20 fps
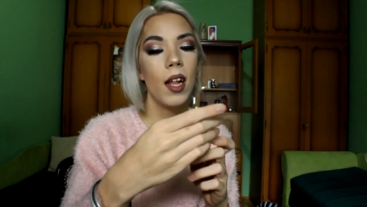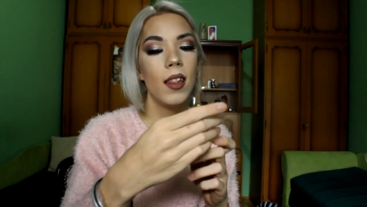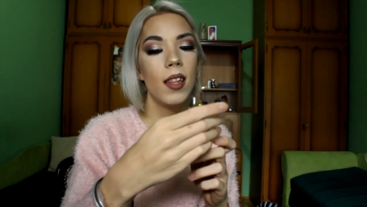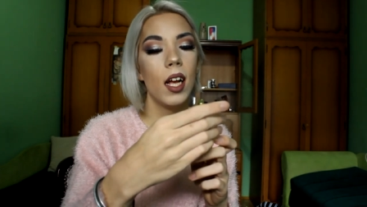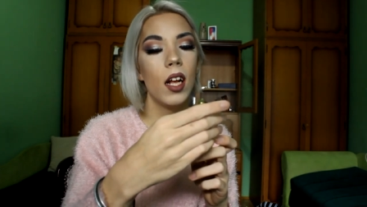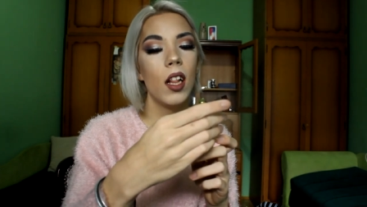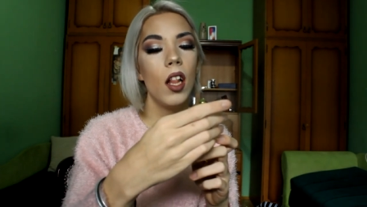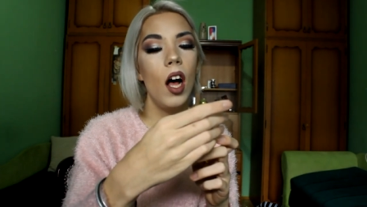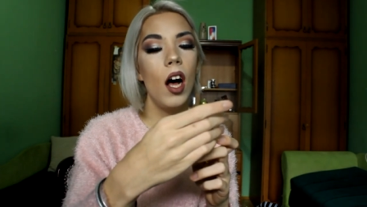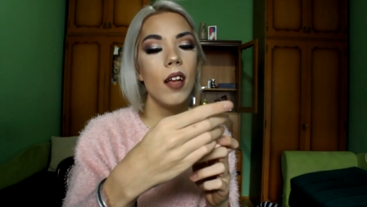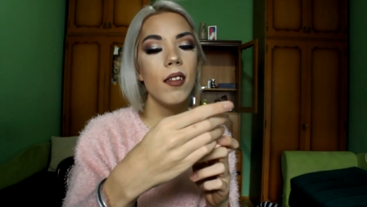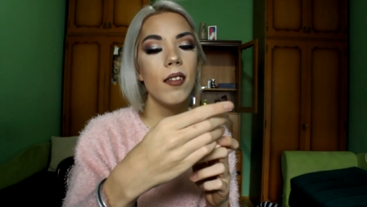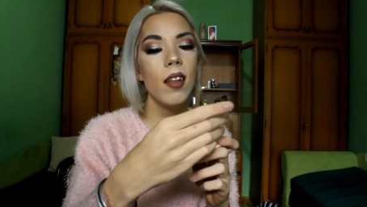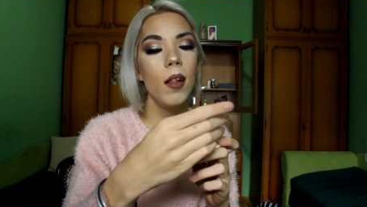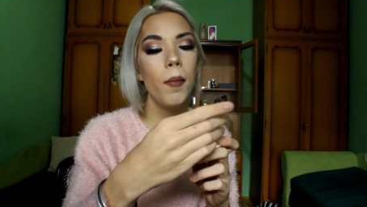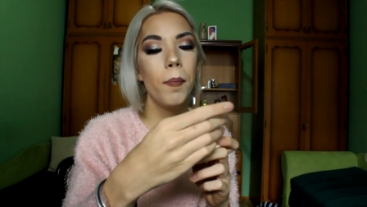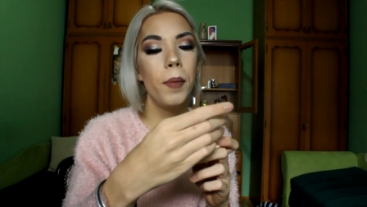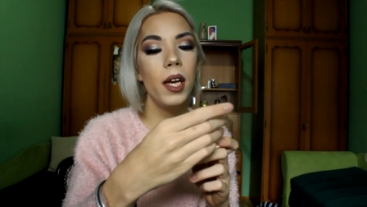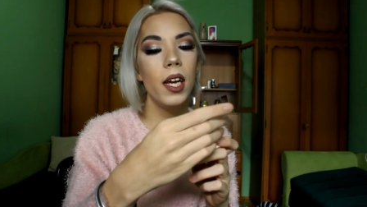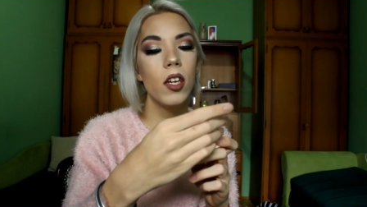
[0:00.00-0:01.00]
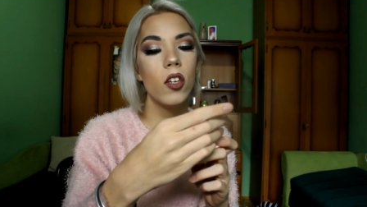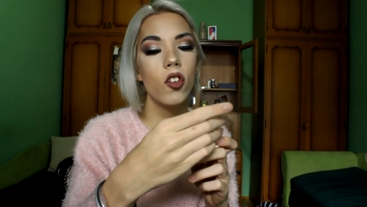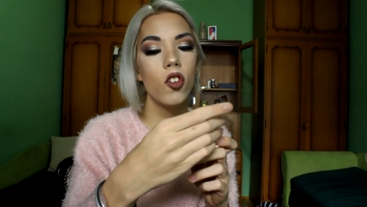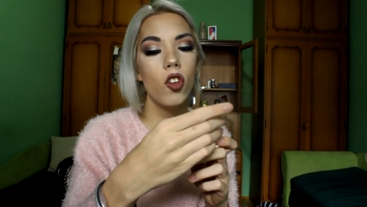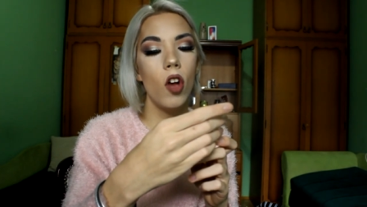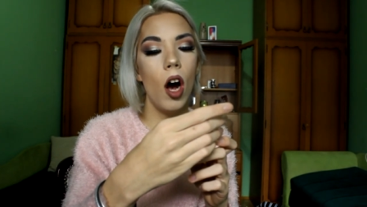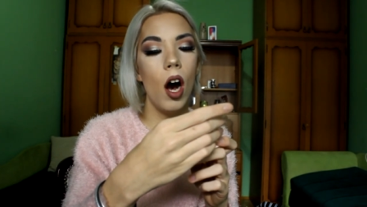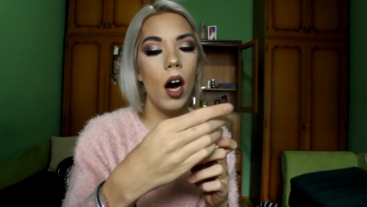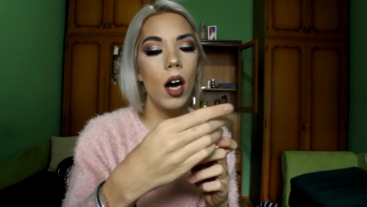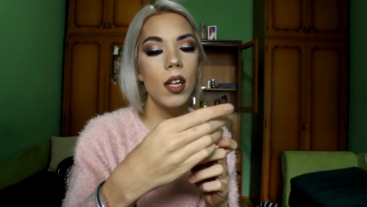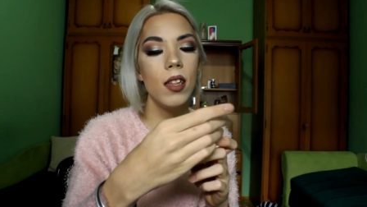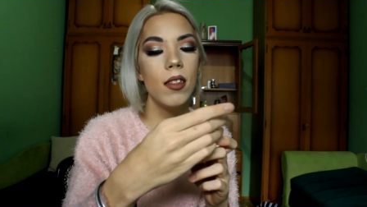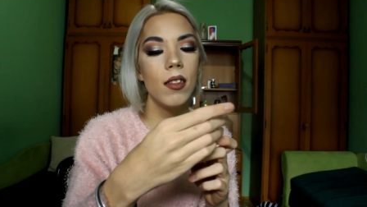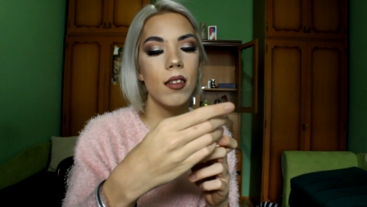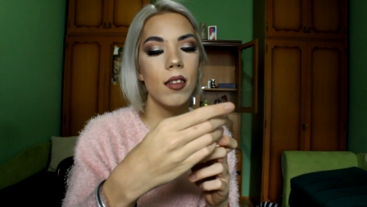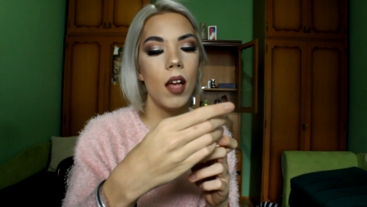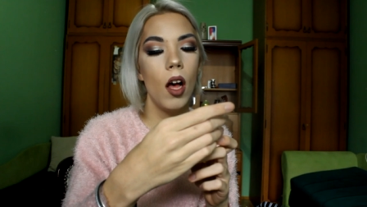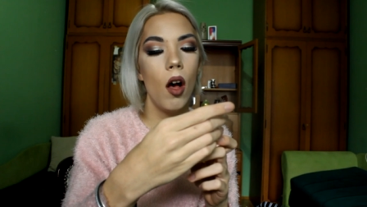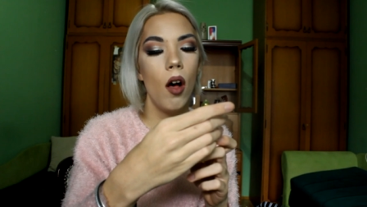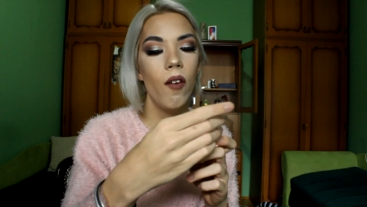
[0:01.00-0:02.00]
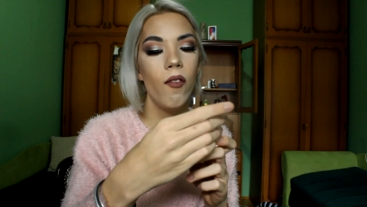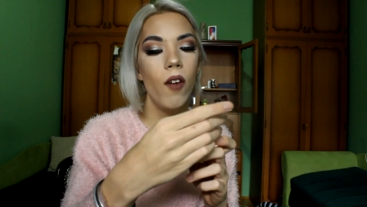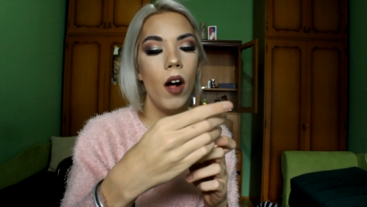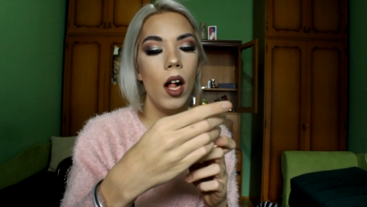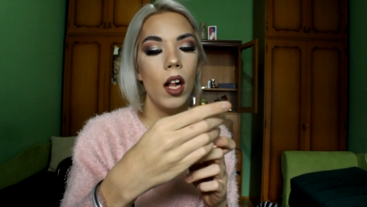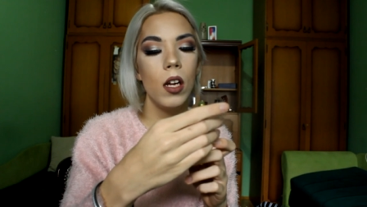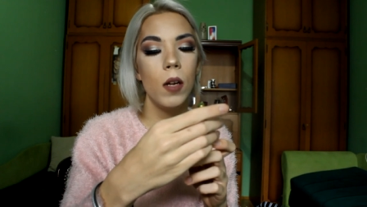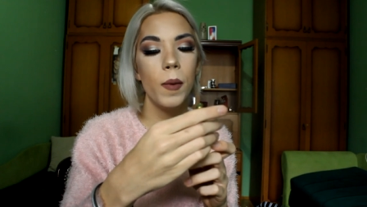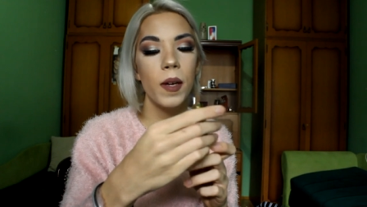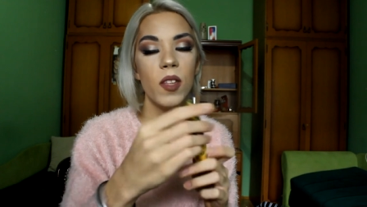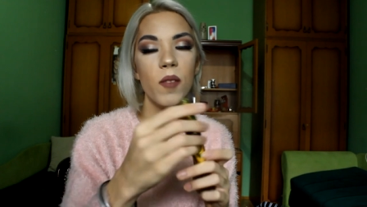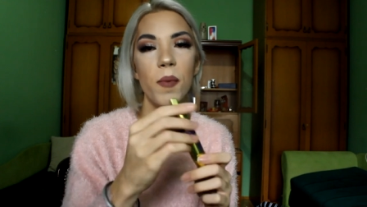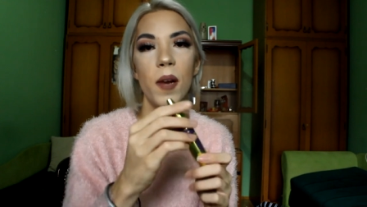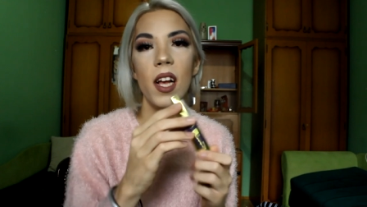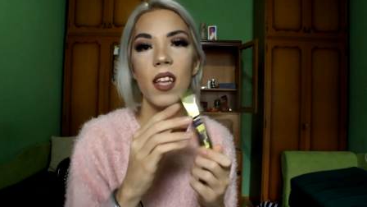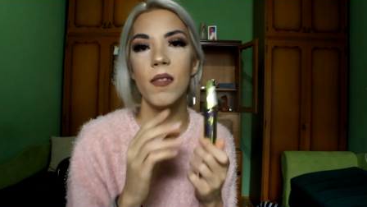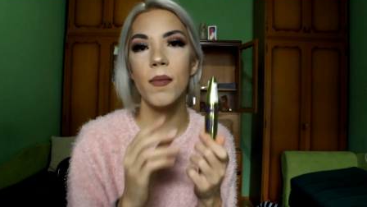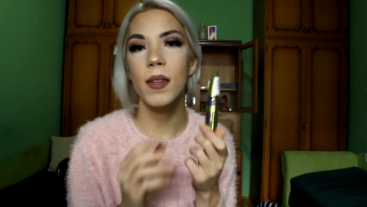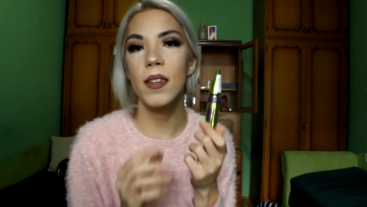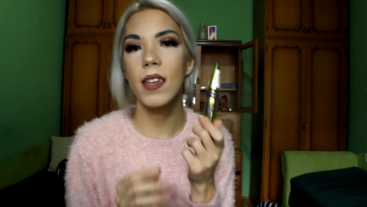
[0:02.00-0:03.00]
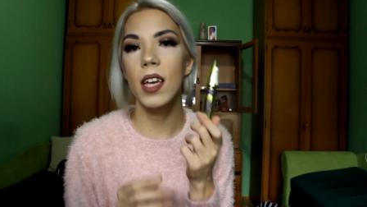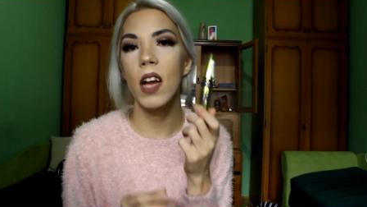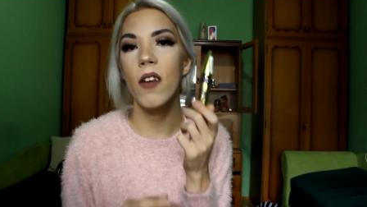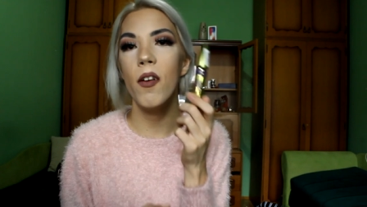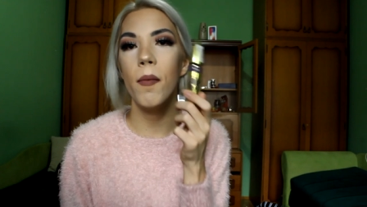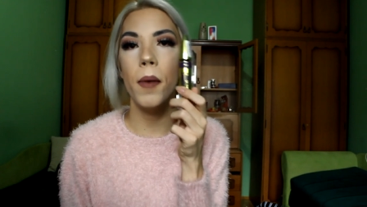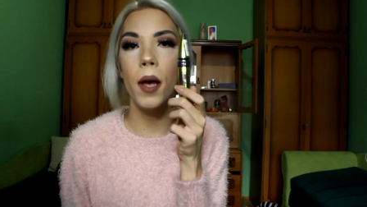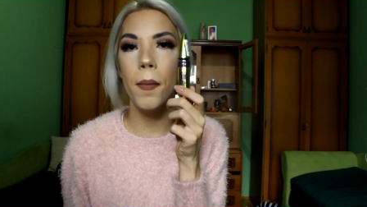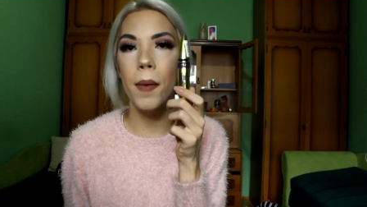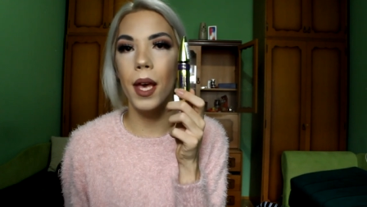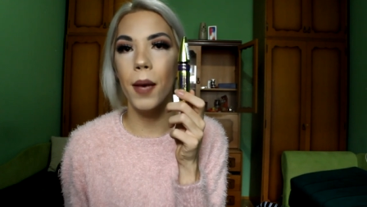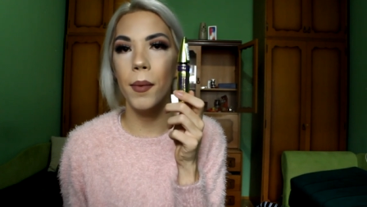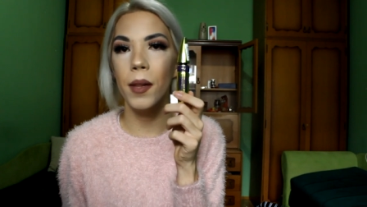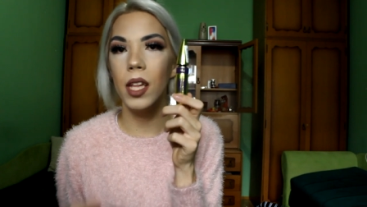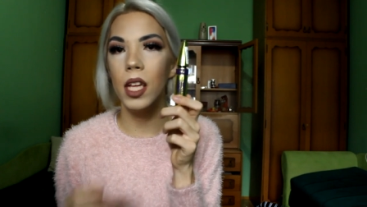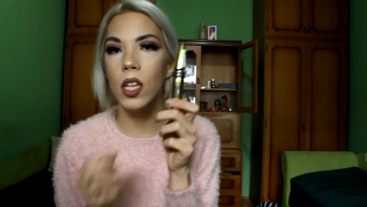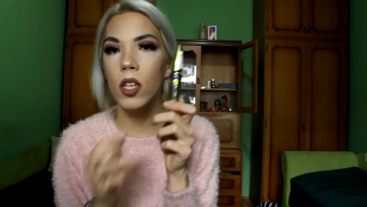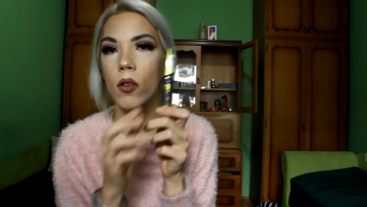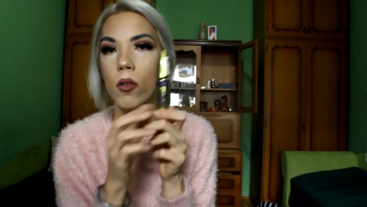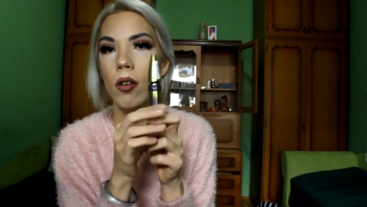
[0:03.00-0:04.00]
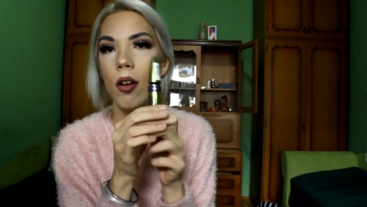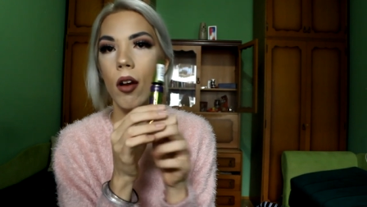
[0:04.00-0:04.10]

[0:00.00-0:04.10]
the Glossier Big Shot Volume Express Mascara by Maybelline New